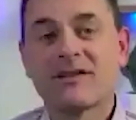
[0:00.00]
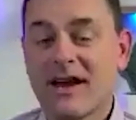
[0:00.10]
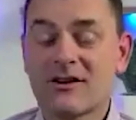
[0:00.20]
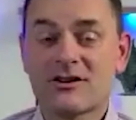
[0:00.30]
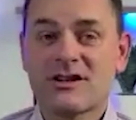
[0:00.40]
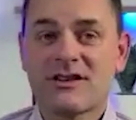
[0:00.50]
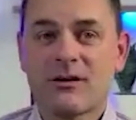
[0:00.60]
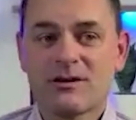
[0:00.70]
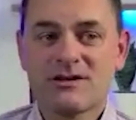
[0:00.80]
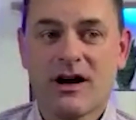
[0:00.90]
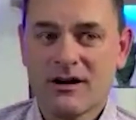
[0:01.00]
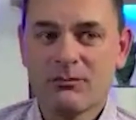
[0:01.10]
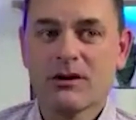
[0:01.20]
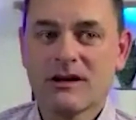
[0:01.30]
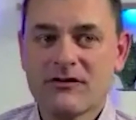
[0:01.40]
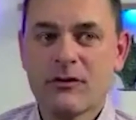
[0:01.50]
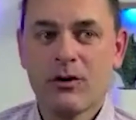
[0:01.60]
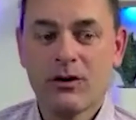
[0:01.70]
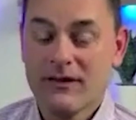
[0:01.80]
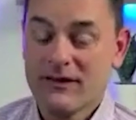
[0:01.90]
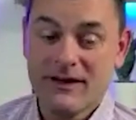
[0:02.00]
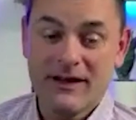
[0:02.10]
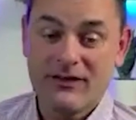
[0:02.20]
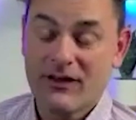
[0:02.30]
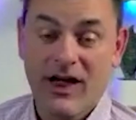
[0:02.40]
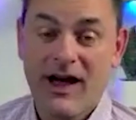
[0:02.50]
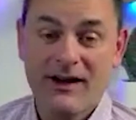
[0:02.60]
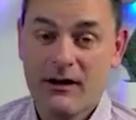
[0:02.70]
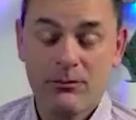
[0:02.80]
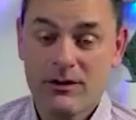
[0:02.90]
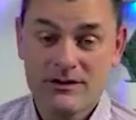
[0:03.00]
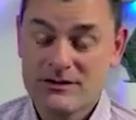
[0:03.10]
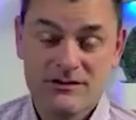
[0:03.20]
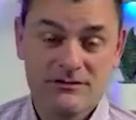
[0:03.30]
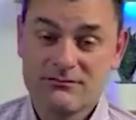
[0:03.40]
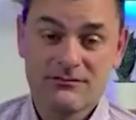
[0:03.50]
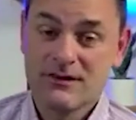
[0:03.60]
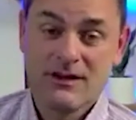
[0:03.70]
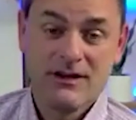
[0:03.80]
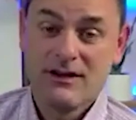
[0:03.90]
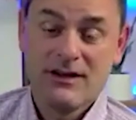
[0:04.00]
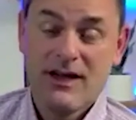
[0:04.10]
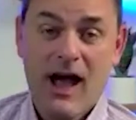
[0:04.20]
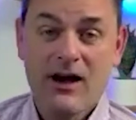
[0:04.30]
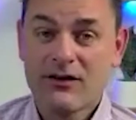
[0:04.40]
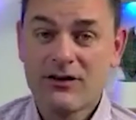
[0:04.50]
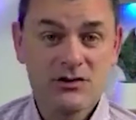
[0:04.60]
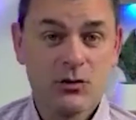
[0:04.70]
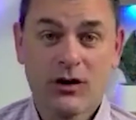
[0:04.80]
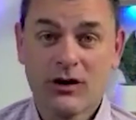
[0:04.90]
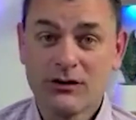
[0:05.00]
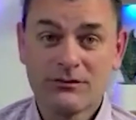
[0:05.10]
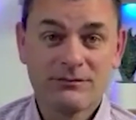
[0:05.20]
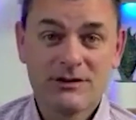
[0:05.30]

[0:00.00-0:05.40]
The energy there was unbelievable. And the uh, the lineup was out of this world.